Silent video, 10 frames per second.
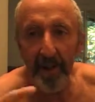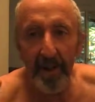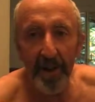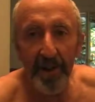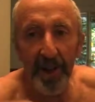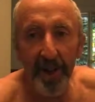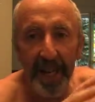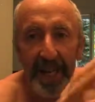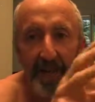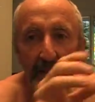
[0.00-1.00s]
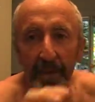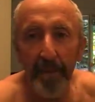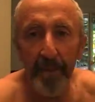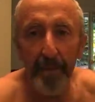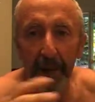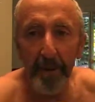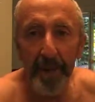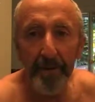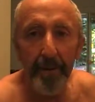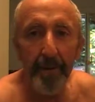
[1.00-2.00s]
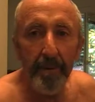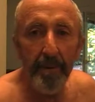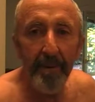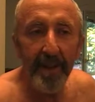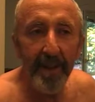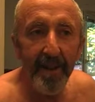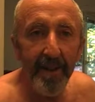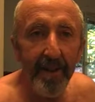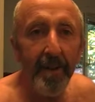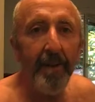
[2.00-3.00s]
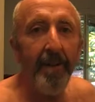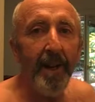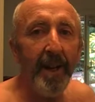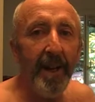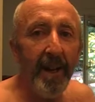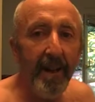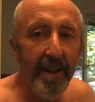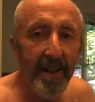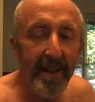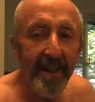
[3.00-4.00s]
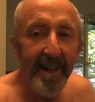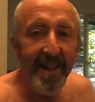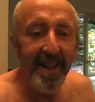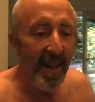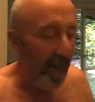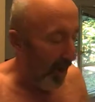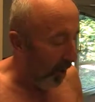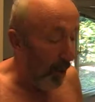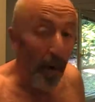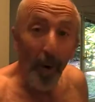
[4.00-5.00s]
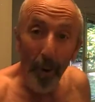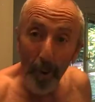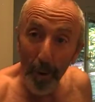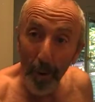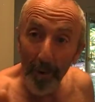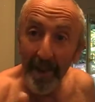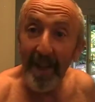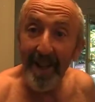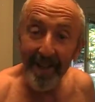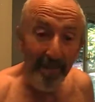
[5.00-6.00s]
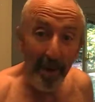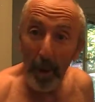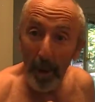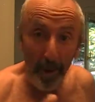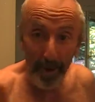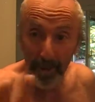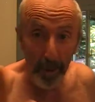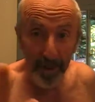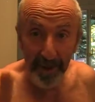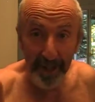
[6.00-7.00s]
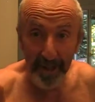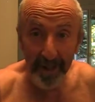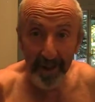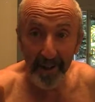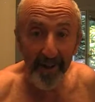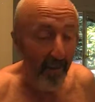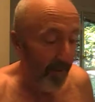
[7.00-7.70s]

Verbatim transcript: sell the land and make money. Really? Oh! Oh, it's not done there.